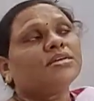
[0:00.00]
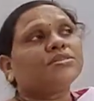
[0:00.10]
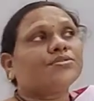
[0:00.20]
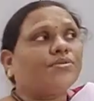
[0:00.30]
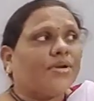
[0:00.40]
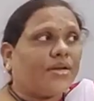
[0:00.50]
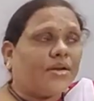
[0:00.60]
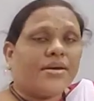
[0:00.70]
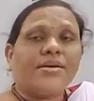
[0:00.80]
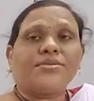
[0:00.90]
So
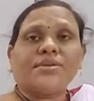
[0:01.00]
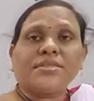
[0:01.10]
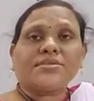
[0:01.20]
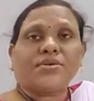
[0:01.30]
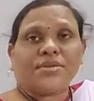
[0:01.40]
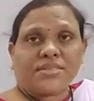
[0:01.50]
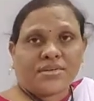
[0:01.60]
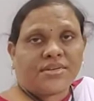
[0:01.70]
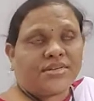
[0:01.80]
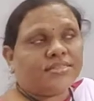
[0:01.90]
resonance
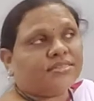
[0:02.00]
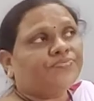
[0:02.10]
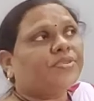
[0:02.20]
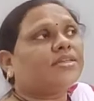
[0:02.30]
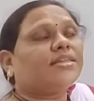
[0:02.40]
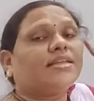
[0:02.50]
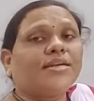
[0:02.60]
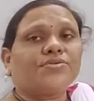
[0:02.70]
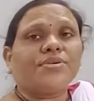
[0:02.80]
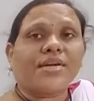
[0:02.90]
condition is the
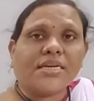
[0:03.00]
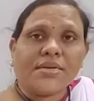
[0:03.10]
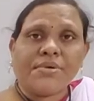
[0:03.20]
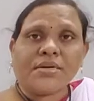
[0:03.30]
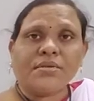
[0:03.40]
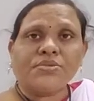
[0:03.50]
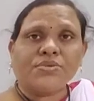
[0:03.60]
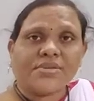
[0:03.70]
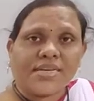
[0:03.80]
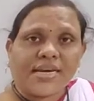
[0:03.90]
electronegative atom
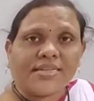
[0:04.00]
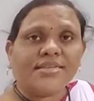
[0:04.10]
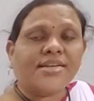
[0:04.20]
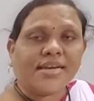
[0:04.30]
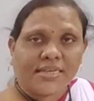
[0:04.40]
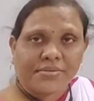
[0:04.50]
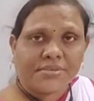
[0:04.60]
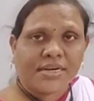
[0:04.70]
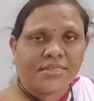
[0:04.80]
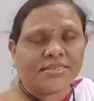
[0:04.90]
should carry the
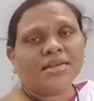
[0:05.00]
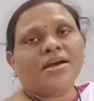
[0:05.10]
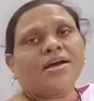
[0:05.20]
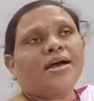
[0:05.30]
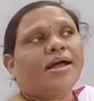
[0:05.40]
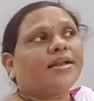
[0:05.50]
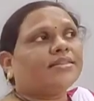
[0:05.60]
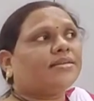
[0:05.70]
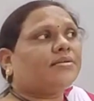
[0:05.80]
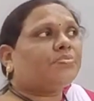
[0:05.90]
negative charge
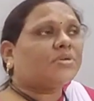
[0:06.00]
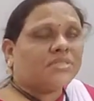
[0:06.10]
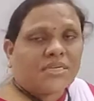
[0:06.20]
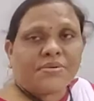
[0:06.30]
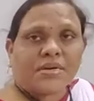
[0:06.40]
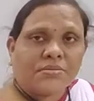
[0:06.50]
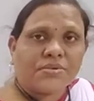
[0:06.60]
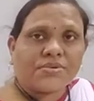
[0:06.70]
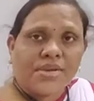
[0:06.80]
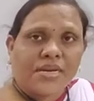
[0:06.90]
and the positive atom
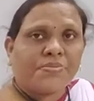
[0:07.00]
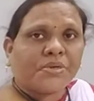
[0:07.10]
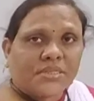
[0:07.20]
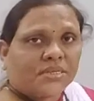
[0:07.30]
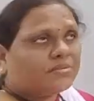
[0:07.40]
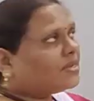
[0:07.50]
should carry positive